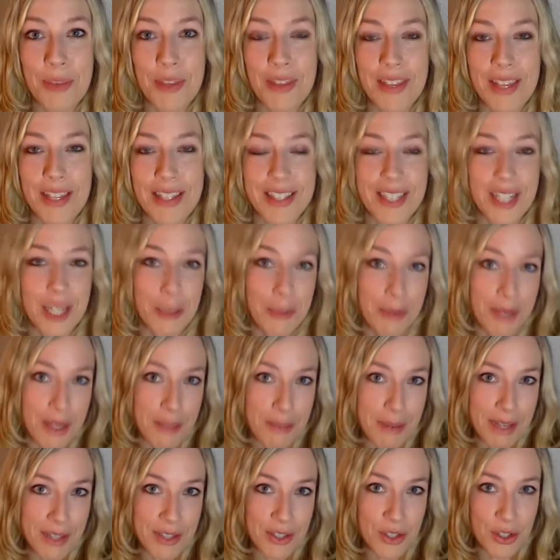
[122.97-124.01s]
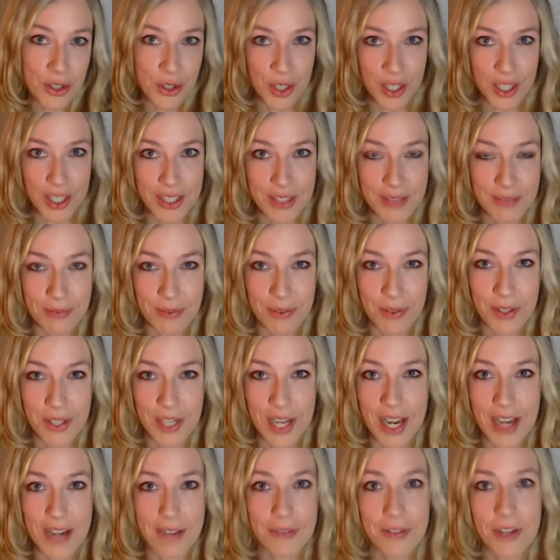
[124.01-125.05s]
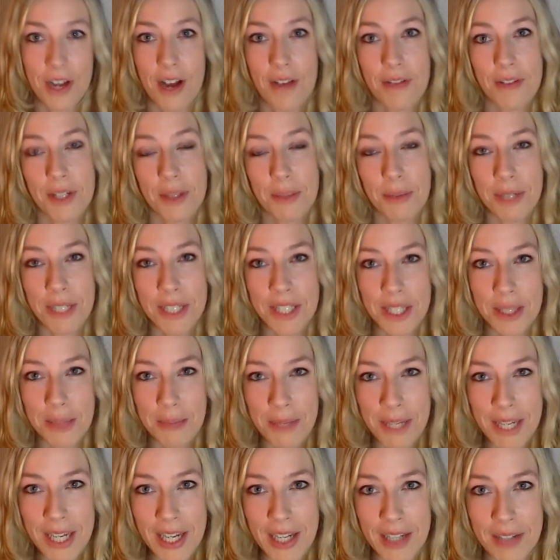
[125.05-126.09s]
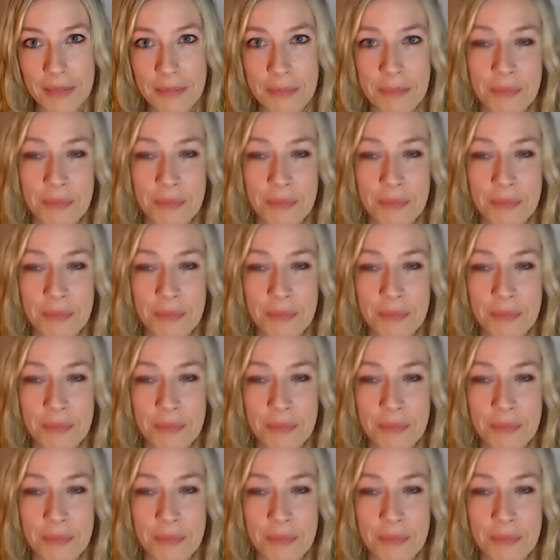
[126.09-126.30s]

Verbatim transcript: that that's going to be the best choice for the kind of coffee to bring to the meeting.